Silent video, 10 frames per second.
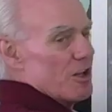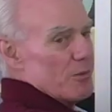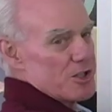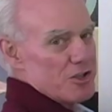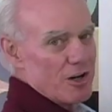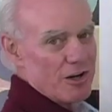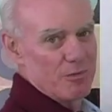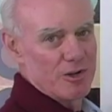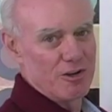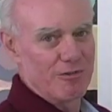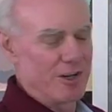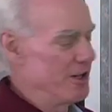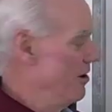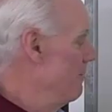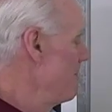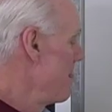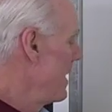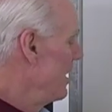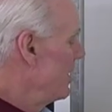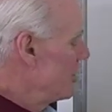that we started with over here.
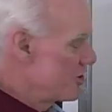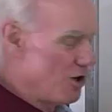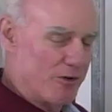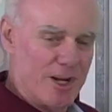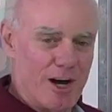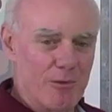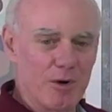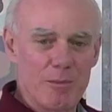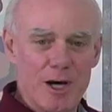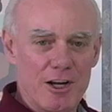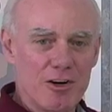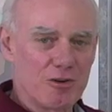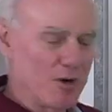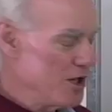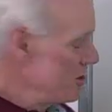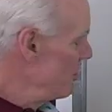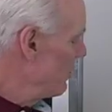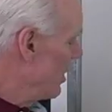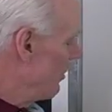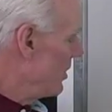So now what about integration?
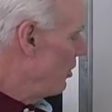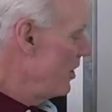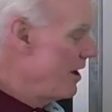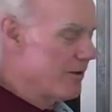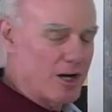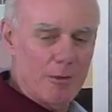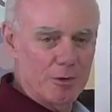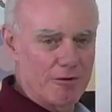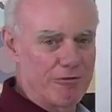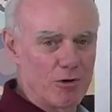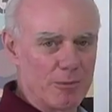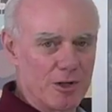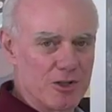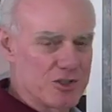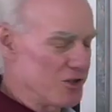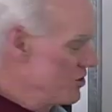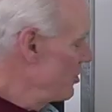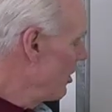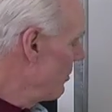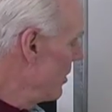Well, we only have a couple of formulas to start